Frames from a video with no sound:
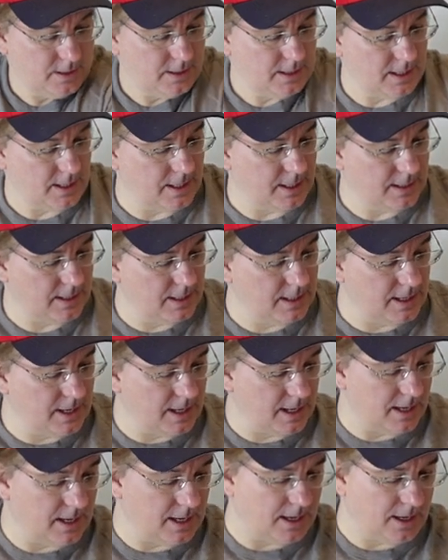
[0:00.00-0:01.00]
And
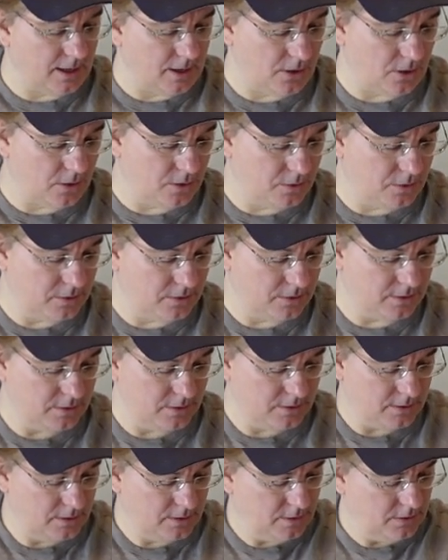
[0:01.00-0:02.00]
now,
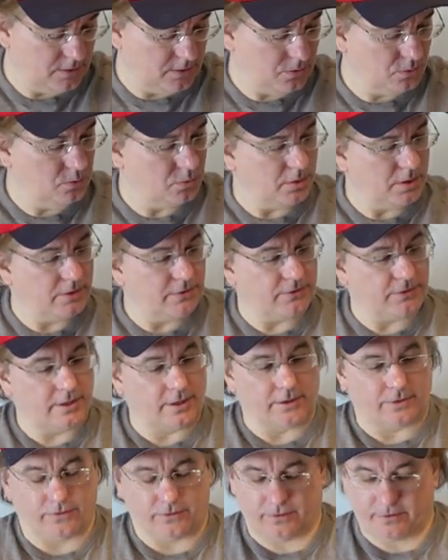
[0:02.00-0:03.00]
what is
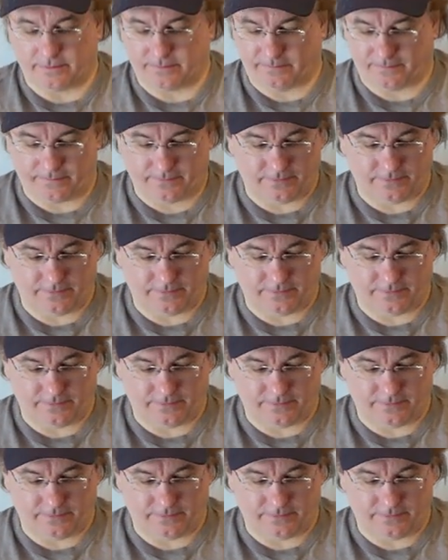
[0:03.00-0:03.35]
this?